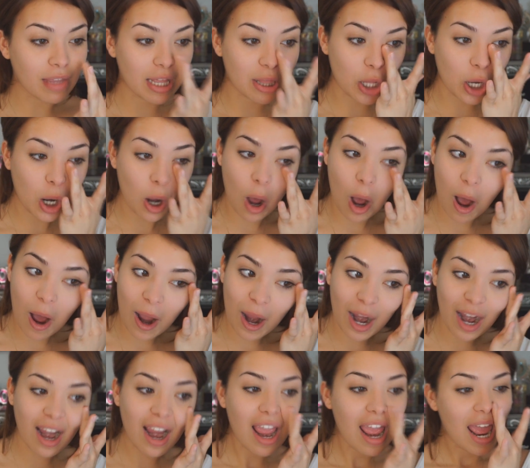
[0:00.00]
in the
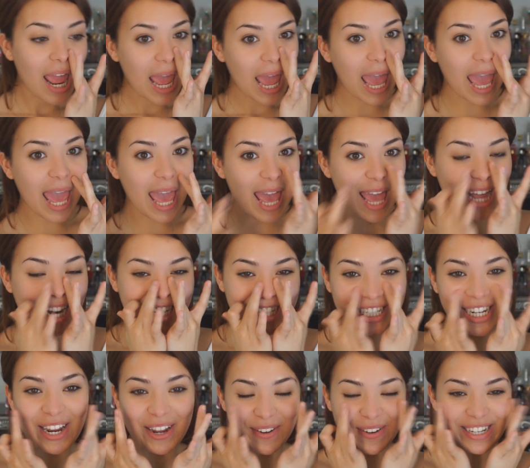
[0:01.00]
car and
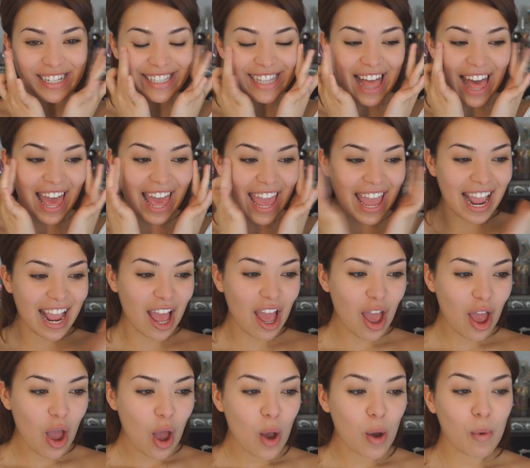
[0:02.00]
she was like,